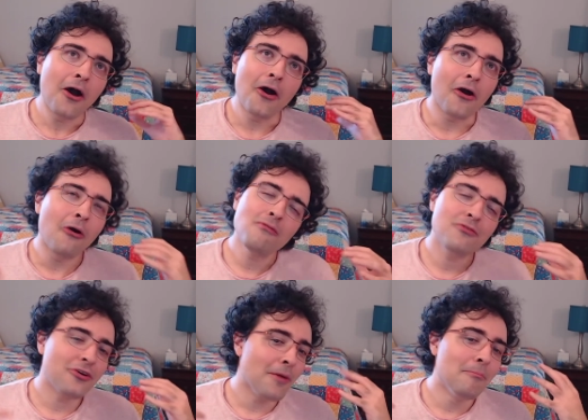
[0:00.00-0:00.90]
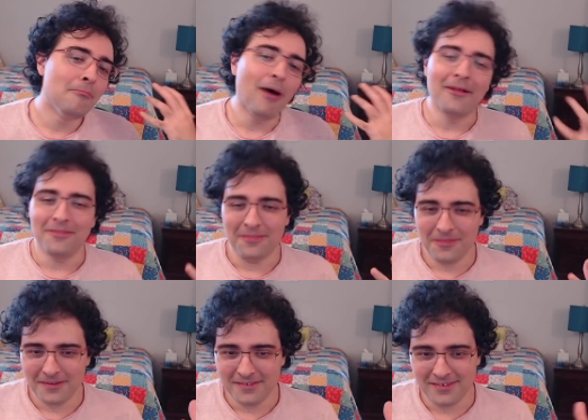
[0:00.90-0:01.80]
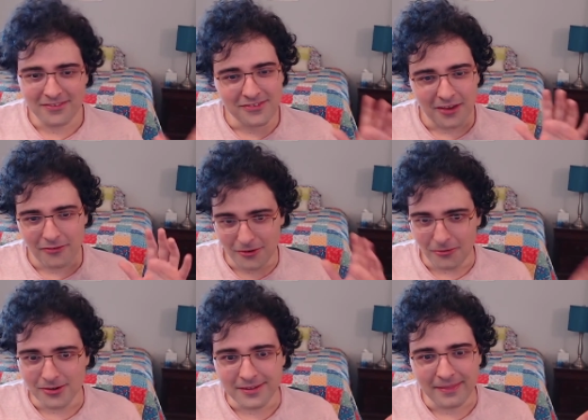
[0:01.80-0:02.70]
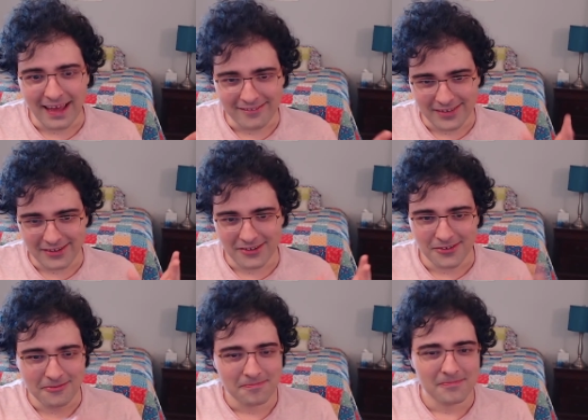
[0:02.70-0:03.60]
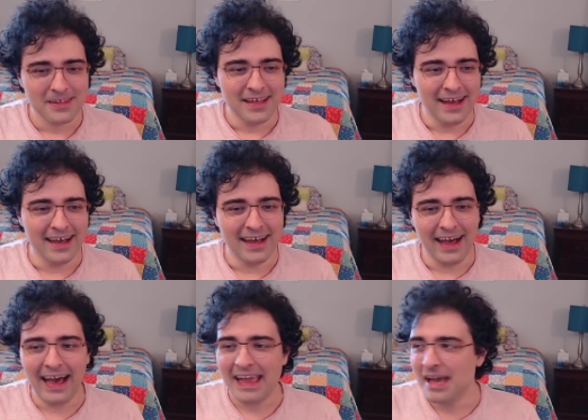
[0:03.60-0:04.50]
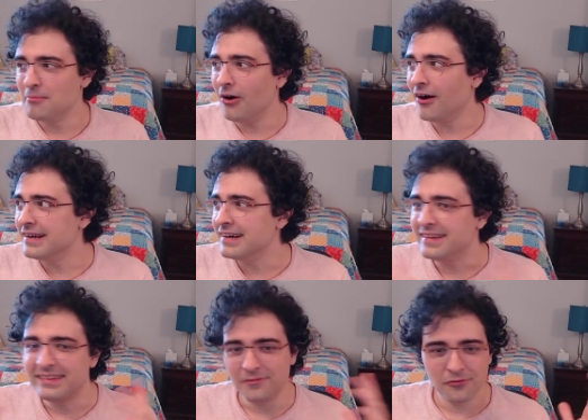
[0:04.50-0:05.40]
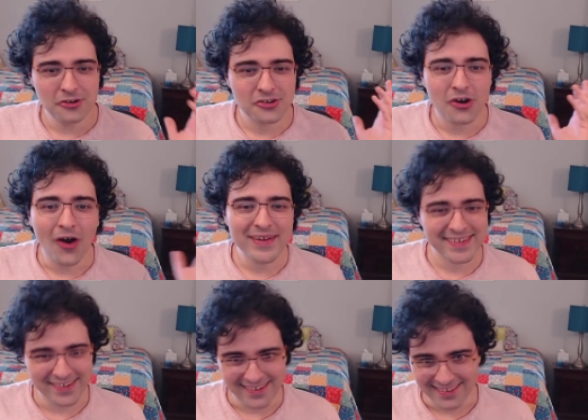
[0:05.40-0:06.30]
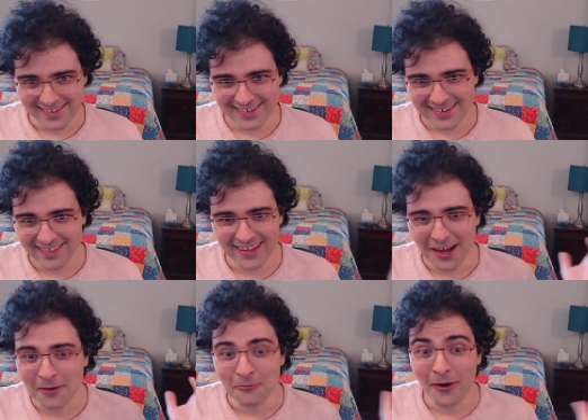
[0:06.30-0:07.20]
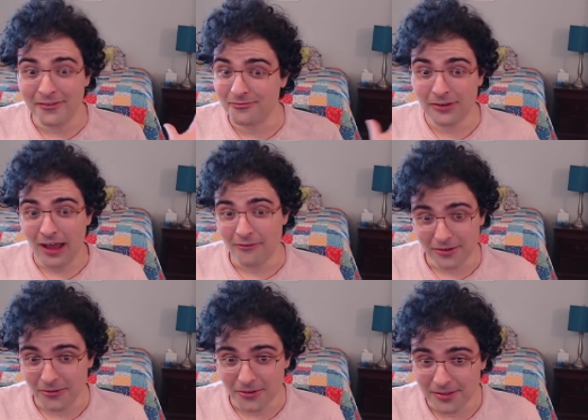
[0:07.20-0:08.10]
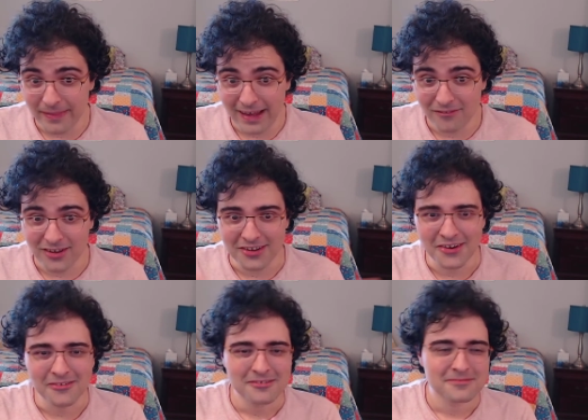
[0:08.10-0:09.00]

over a month since I recorded that video. I am on a different continent than I was when I recorded that video.